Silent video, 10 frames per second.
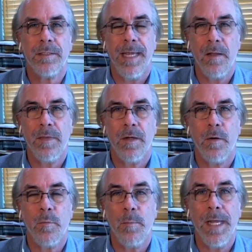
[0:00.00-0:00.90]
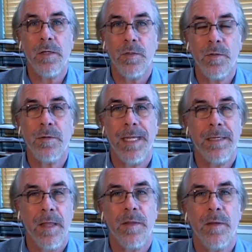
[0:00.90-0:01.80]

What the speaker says: out there will make sure that nothing